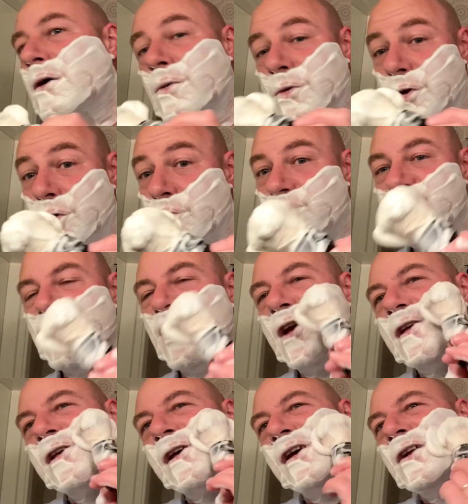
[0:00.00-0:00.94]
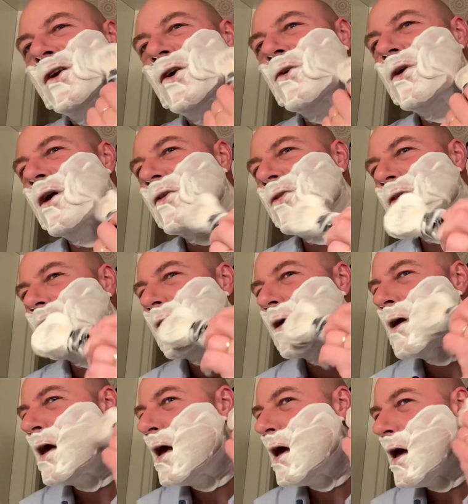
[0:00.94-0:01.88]
No shaking, no
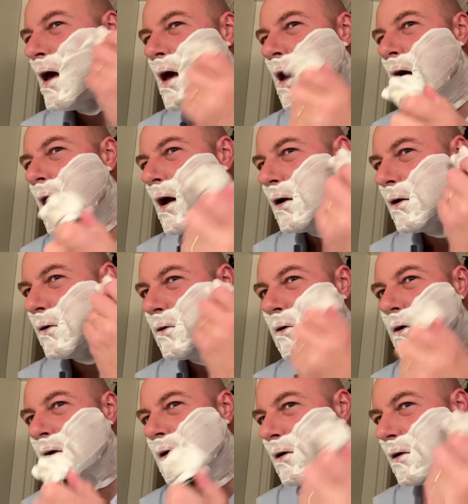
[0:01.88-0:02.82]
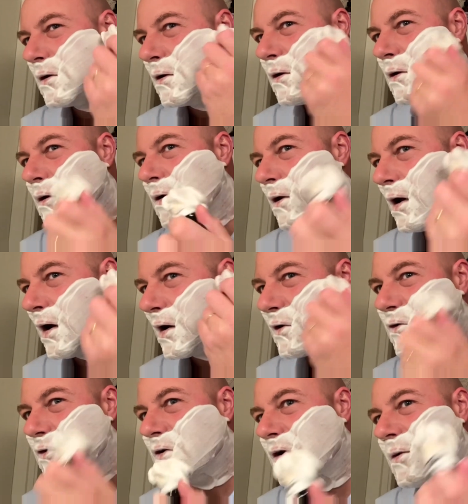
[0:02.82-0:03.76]
nothing, and you can
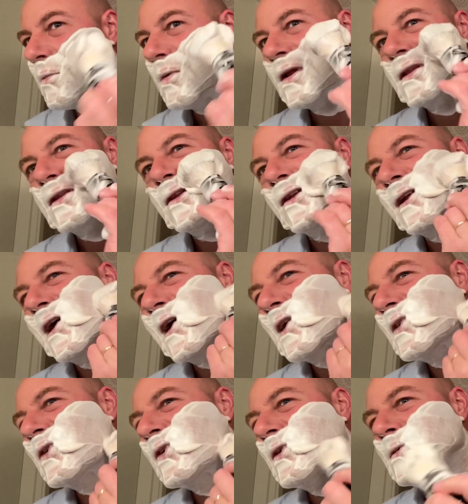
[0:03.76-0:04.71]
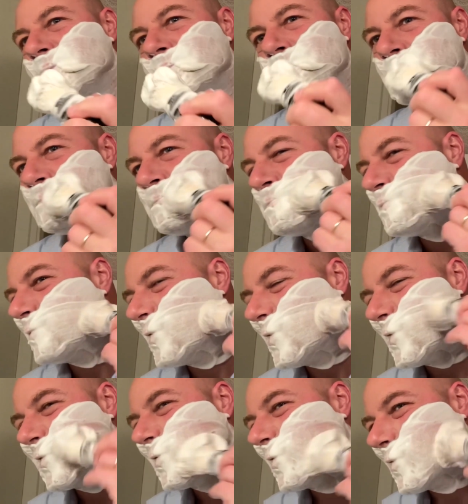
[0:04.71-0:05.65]
actually build a lather
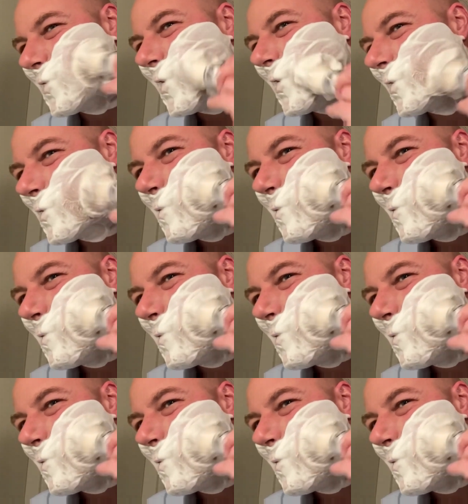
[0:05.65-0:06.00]
out of that.